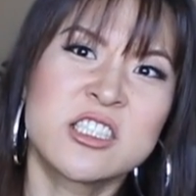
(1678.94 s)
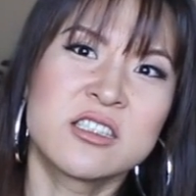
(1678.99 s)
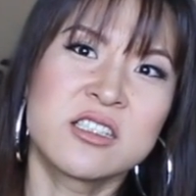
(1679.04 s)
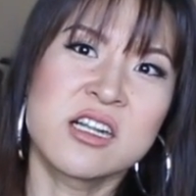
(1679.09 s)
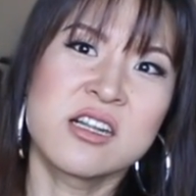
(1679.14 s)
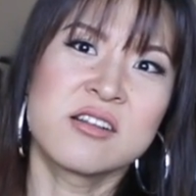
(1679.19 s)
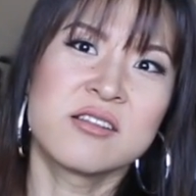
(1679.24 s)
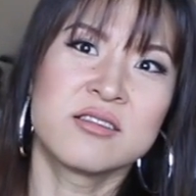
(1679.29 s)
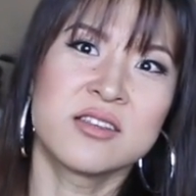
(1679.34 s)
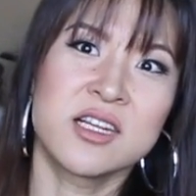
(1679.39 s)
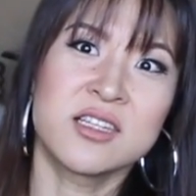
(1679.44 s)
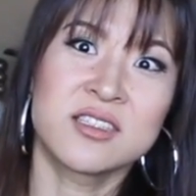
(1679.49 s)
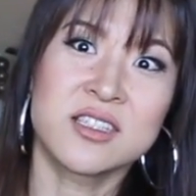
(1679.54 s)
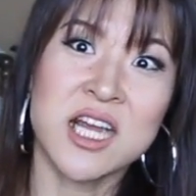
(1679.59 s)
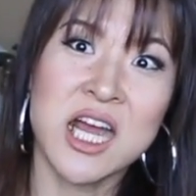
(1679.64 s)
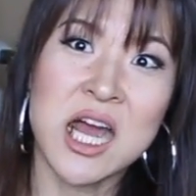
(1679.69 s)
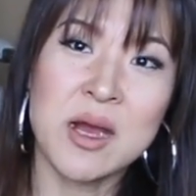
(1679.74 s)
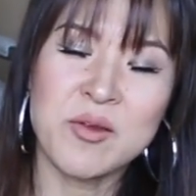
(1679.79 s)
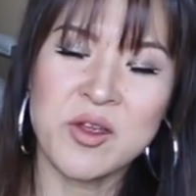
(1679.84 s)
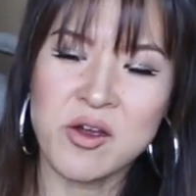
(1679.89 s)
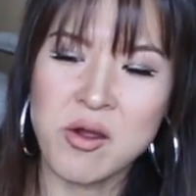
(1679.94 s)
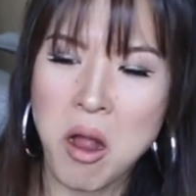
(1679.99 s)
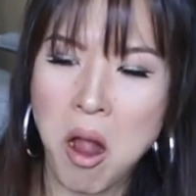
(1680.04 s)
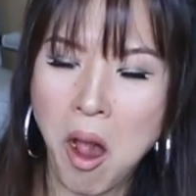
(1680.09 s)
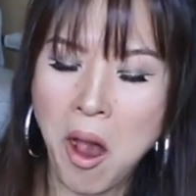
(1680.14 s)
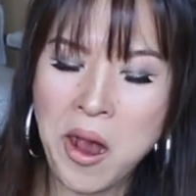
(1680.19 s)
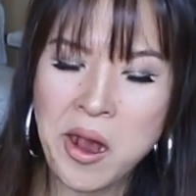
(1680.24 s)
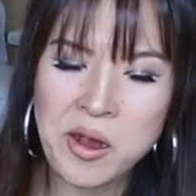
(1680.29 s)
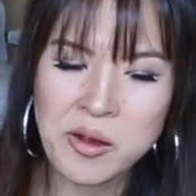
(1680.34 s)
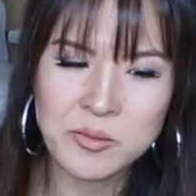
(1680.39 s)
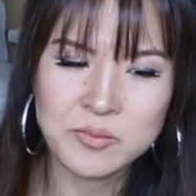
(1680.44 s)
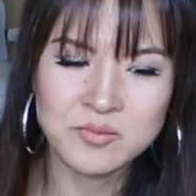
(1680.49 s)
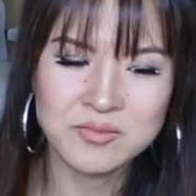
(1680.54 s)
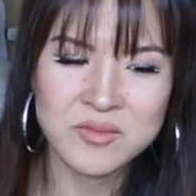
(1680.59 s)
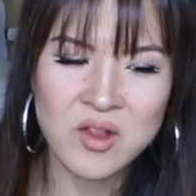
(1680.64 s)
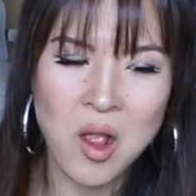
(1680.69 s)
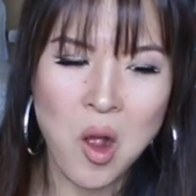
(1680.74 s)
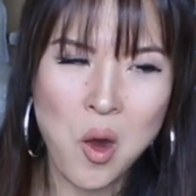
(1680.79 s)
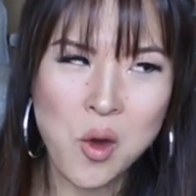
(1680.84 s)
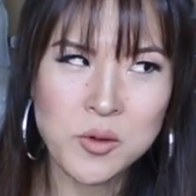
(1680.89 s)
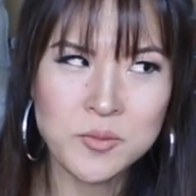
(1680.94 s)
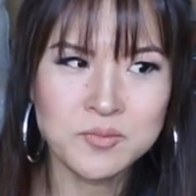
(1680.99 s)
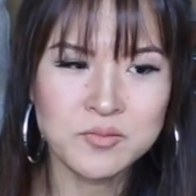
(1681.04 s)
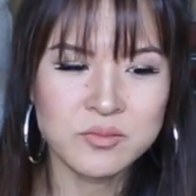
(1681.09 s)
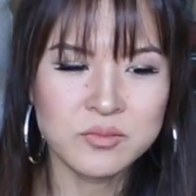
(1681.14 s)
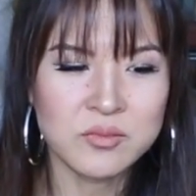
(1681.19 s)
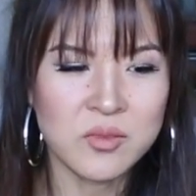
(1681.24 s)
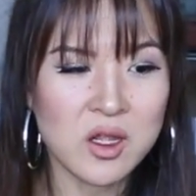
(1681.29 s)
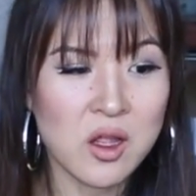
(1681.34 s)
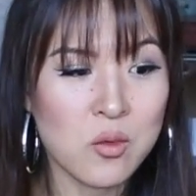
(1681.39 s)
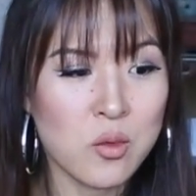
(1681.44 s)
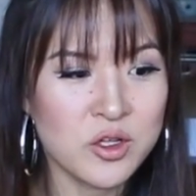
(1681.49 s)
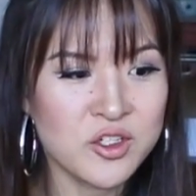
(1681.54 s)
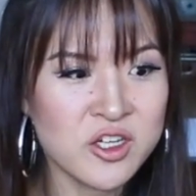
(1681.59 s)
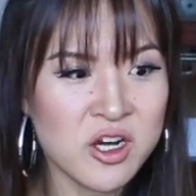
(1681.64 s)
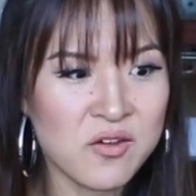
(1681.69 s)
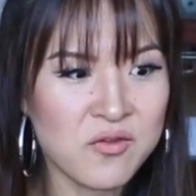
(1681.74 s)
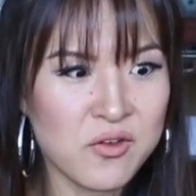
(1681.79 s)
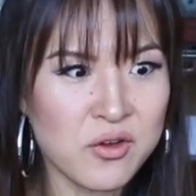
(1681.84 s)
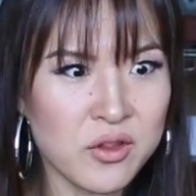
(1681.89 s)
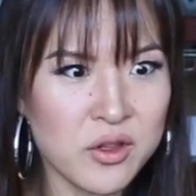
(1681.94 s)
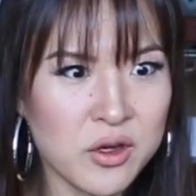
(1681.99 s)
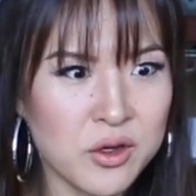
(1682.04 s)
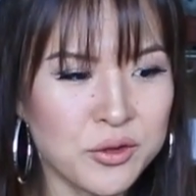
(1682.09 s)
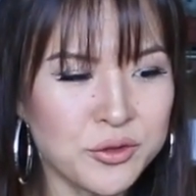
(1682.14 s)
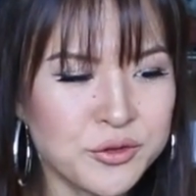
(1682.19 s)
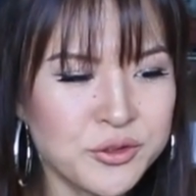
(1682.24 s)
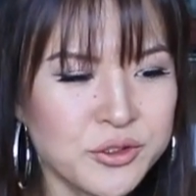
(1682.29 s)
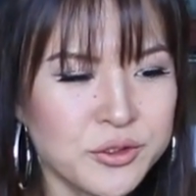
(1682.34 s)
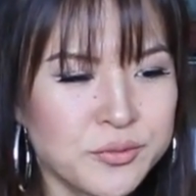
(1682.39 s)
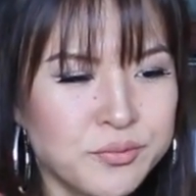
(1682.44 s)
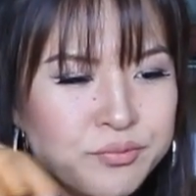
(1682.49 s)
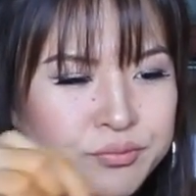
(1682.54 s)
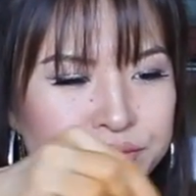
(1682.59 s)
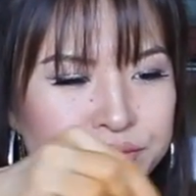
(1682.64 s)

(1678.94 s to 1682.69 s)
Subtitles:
you know, they stab you. Watch out for those.